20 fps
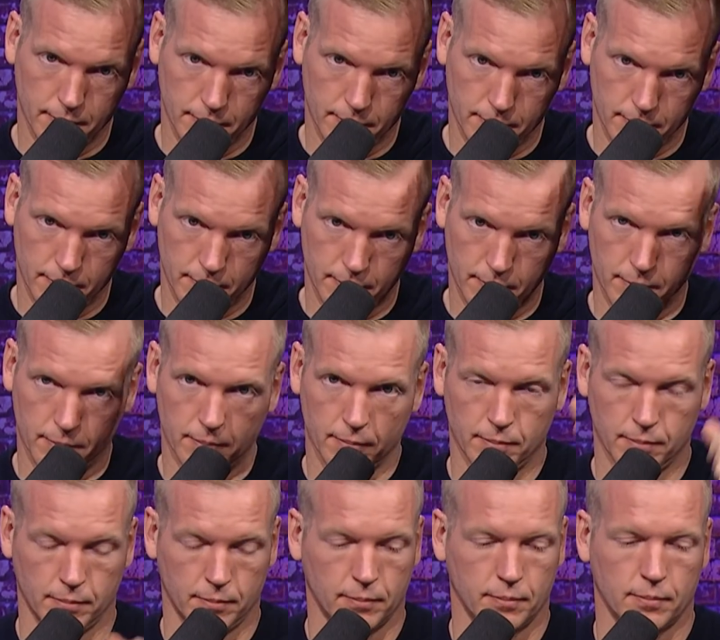
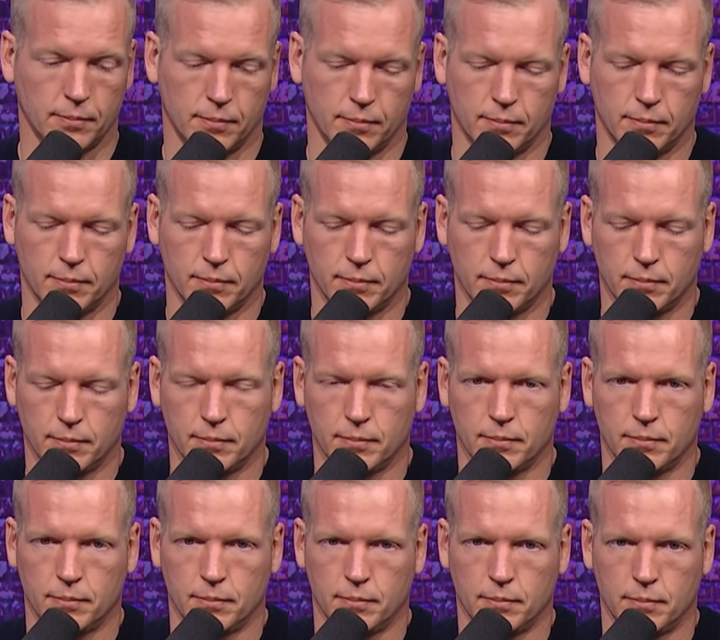
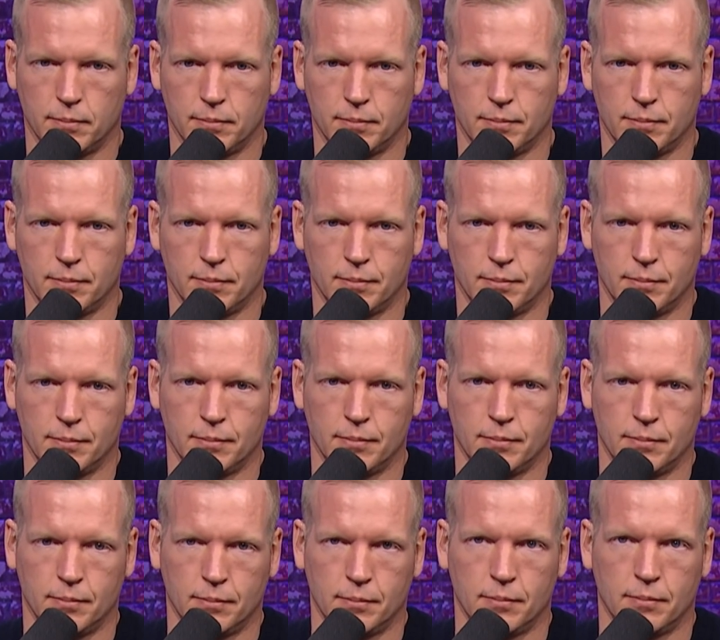
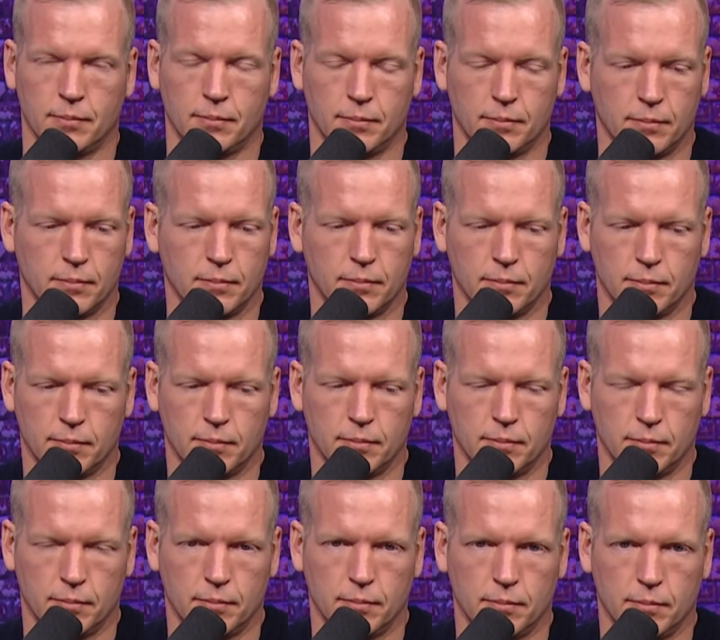
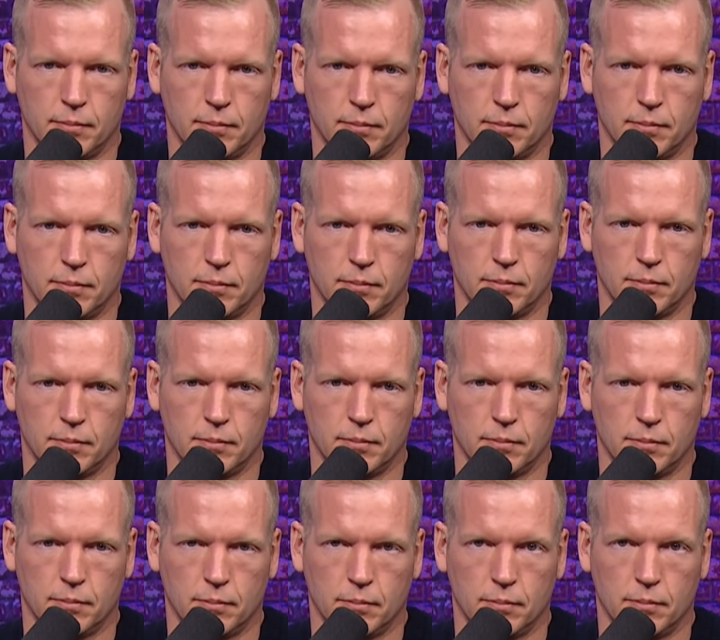
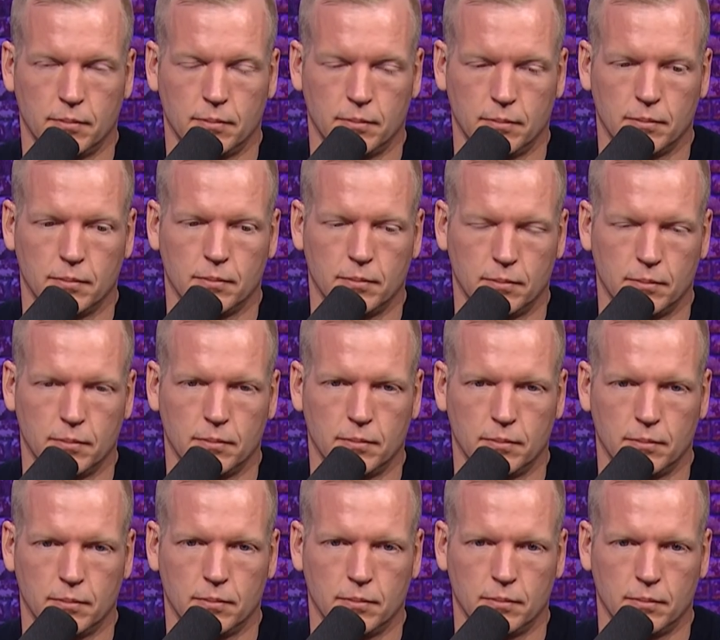
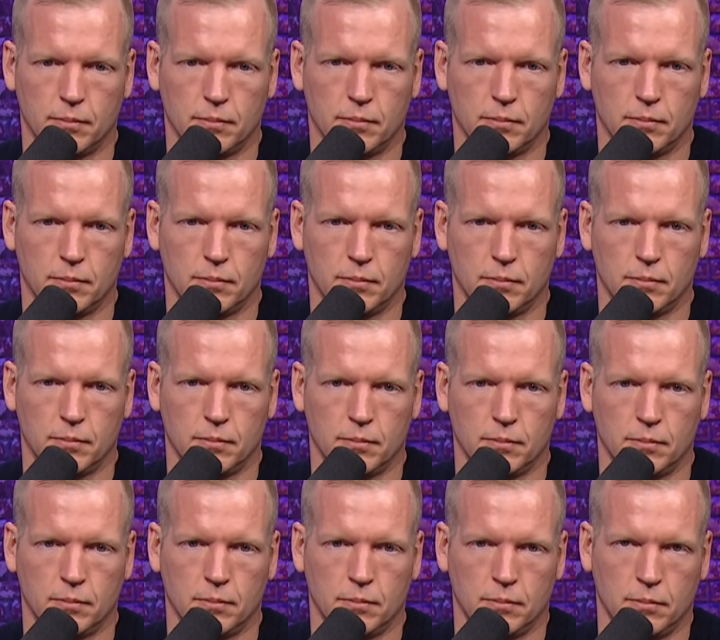
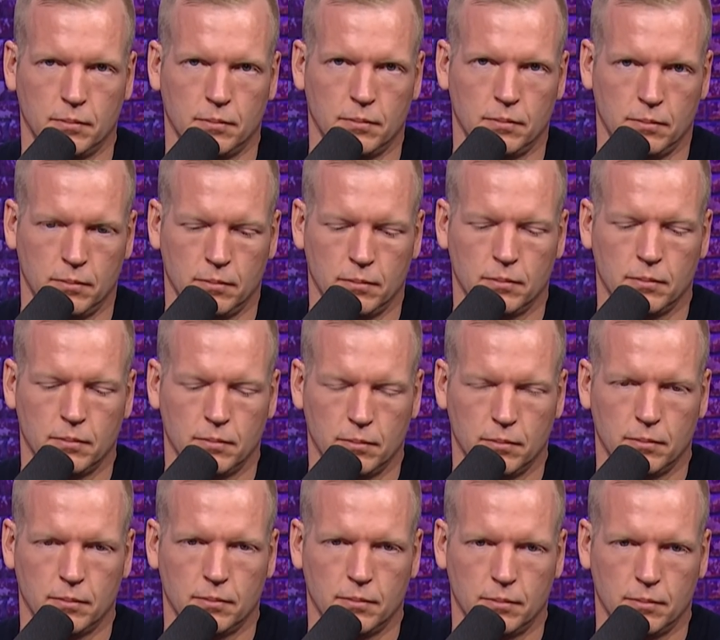
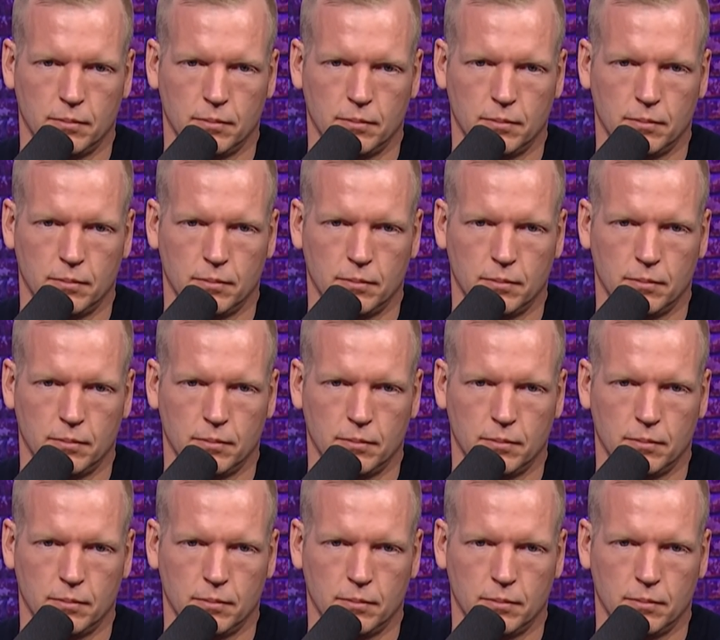[no speech]